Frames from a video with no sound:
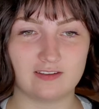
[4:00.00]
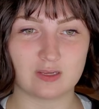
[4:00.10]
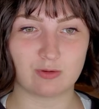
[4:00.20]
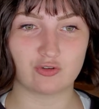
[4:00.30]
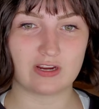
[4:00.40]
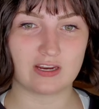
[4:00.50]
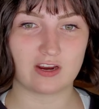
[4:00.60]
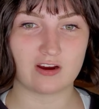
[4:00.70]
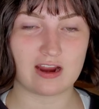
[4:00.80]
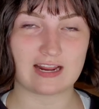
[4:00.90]
imagery in
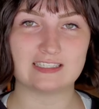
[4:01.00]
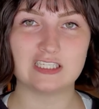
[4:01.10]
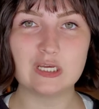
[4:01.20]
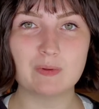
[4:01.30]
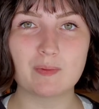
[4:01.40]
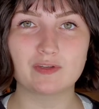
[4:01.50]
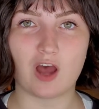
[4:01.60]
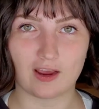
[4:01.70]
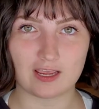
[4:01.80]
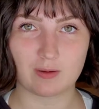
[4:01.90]
here, and I see people
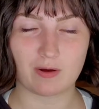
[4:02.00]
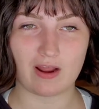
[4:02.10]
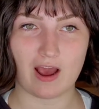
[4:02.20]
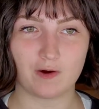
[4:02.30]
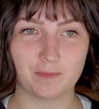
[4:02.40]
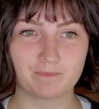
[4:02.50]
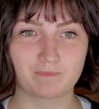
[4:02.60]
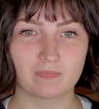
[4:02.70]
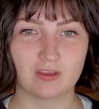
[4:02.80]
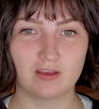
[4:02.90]
talking about how
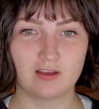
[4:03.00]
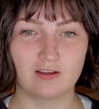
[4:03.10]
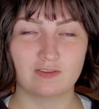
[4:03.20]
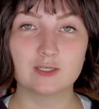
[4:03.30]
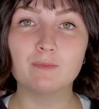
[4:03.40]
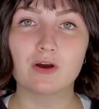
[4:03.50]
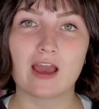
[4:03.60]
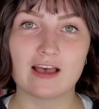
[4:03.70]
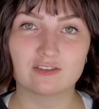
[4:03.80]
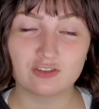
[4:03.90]
this book
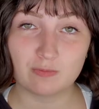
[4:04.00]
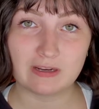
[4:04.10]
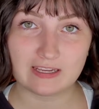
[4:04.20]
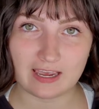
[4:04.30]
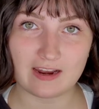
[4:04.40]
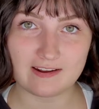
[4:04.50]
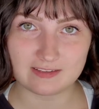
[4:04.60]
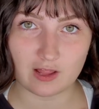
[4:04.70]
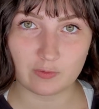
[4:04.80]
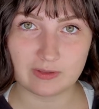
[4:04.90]
has too many 80s
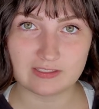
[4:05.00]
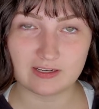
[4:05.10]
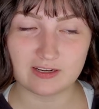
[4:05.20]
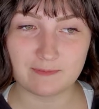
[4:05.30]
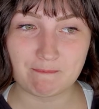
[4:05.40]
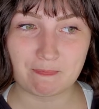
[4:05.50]
elements in it.